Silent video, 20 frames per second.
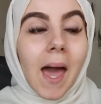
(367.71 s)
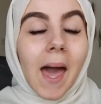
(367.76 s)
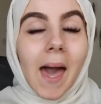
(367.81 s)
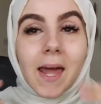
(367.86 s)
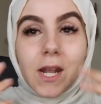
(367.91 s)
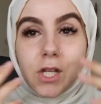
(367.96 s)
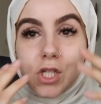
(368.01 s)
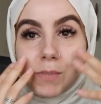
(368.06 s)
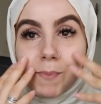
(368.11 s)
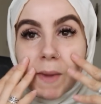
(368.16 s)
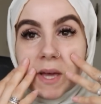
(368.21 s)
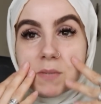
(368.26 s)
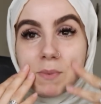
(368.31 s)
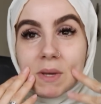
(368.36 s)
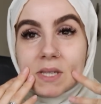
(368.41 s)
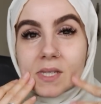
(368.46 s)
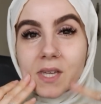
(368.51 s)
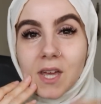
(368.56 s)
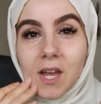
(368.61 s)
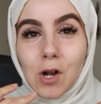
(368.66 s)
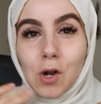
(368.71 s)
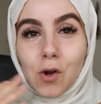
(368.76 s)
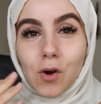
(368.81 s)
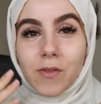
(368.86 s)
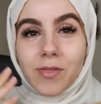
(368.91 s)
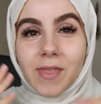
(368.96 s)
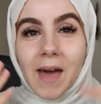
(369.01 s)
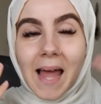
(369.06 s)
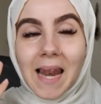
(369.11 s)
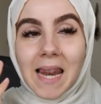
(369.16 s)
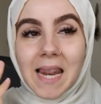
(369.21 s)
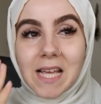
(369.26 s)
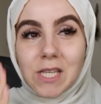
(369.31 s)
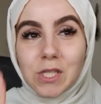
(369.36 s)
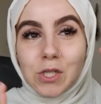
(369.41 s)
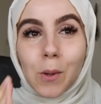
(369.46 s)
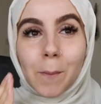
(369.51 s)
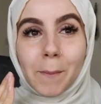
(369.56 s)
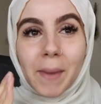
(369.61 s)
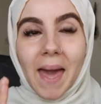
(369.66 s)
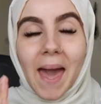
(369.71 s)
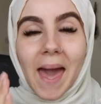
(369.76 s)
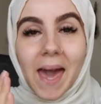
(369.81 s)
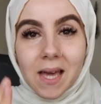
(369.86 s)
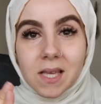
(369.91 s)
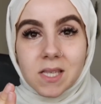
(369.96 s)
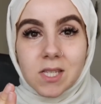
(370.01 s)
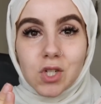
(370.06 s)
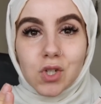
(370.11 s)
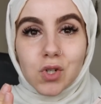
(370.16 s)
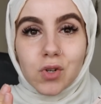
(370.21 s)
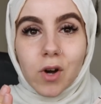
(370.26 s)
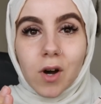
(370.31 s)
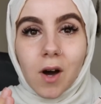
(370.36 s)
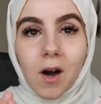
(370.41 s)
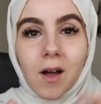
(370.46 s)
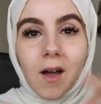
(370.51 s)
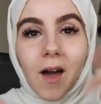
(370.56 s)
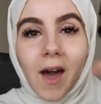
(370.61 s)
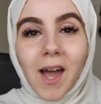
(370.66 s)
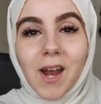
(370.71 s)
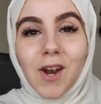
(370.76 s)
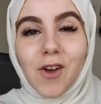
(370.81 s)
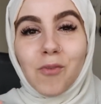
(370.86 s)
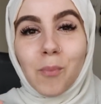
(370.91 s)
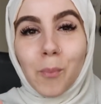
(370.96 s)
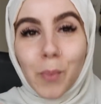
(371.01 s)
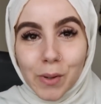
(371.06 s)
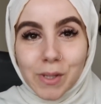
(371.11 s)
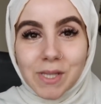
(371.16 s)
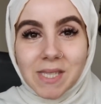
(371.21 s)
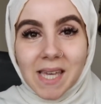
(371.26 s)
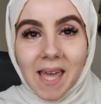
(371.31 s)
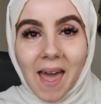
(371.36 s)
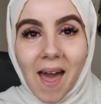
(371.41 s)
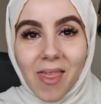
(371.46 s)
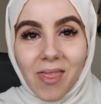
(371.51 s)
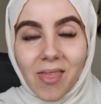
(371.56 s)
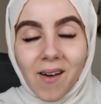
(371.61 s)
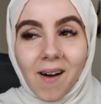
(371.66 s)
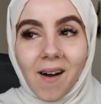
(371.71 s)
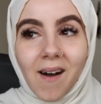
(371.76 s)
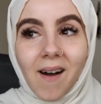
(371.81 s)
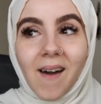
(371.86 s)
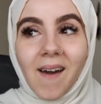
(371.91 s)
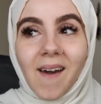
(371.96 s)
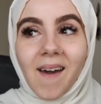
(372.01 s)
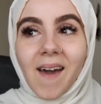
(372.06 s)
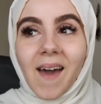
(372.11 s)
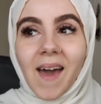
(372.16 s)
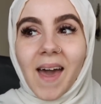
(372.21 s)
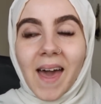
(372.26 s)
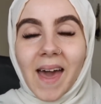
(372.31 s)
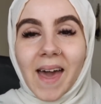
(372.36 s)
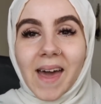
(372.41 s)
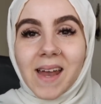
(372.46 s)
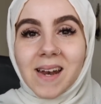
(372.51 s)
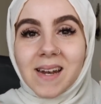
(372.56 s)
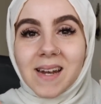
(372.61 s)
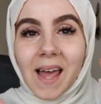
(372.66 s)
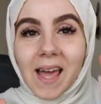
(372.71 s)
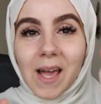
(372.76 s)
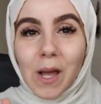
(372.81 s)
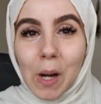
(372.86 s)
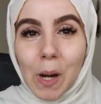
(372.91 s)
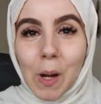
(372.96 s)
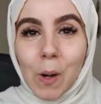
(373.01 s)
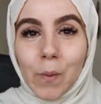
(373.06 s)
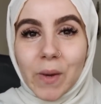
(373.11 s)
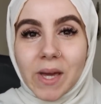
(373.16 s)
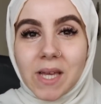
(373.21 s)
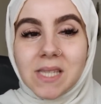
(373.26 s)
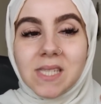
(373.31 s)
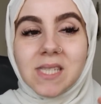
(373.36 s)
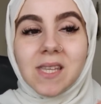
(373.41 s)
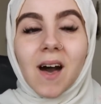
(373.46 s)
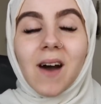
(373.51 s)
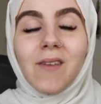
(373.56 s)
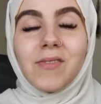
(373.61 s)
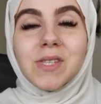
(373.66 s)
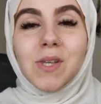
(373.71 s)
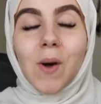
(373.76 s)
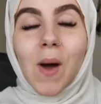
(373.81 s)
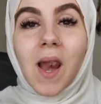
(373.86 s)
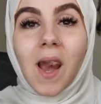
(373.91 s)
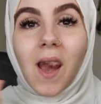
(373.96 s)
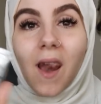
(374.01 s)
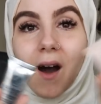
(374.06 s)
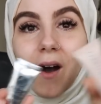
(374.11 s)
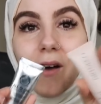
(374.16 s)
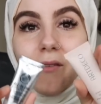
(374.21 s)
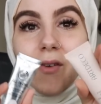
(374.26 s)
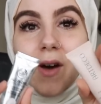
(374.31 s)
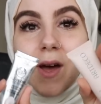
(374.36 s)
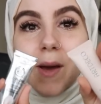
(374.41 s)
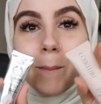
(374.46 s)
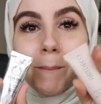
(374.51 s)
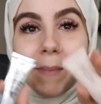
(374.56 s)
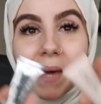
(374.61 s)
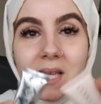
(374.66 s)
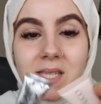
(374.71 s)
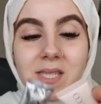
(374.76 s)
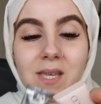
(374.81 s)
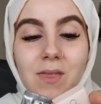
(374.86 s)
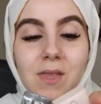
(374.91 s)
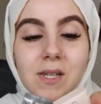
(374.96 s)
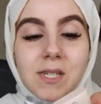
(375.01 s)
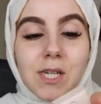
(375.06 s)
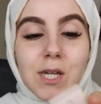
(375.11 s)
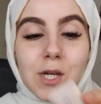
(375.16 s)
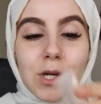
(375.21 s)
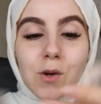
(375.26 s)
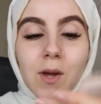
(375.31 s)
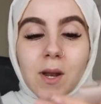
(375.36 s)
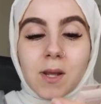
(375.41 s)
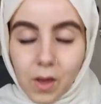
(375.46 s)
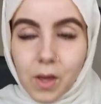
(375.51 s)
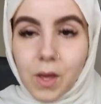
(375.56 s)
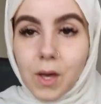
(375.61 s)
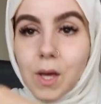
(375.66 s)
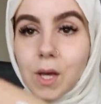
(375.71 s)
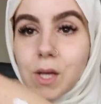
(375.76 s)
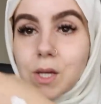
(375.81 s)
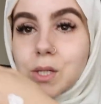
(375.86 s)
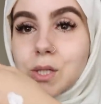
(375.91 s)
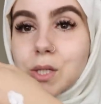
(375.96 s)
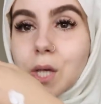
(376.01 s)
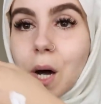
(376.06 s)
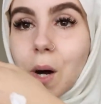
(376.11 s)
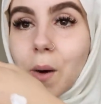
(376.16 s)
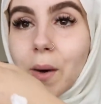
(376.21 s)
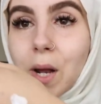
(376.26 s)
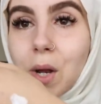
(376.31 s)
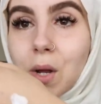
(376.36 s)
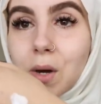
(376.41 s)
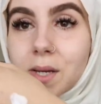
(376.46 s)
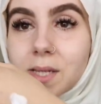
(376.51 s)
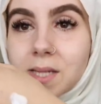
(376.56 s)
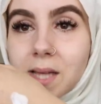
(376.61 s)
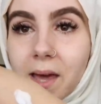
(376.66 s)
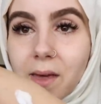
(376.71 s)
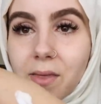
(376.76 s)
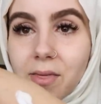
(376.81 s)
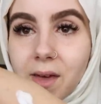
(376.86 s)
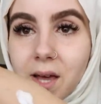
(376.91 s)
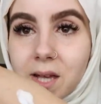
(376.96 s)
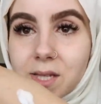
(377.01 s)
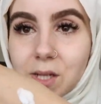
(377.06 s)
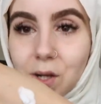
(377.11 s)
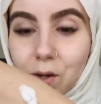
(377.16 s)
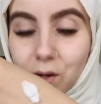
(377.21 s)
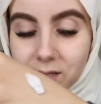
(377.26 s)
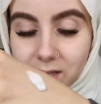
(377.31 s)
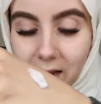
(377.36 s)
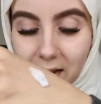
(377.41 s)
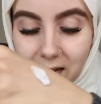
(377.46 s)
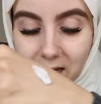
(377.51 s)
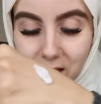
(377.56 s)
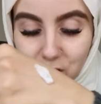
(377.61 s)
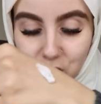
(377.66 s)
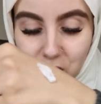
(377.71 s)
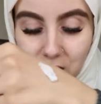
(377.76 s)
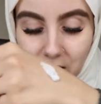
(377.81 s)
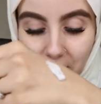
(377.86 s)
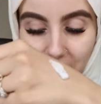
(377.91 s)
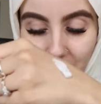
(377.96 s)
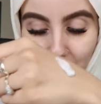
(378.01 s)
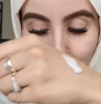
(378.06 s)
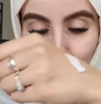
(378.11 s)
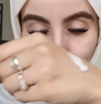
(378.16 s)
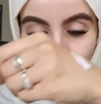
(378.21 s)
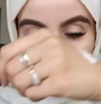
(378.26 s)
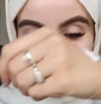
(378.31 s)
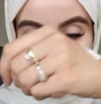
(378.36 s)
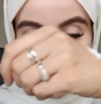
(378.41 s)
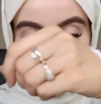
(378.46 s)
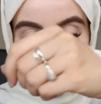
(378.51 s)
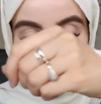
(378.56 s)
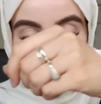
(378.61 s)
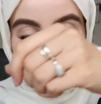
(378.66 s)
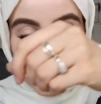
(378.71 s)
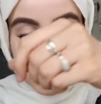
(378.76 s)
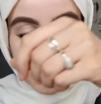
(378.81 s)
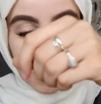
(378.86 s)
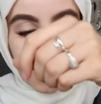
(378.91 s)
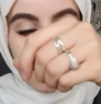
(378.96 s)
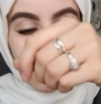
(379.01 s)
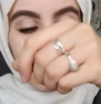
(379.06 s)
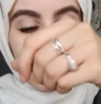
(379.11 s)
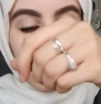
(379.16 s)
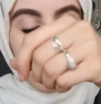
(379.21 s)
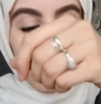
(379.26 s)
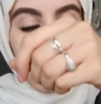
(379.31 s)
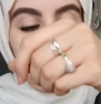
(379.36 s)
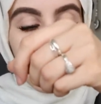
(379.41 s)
And it just makes my skin look that little bit extra kind of put together and like glowy and stuff. So I love mixing the two. And so it looks like this. It looks like literally like a moisturizer.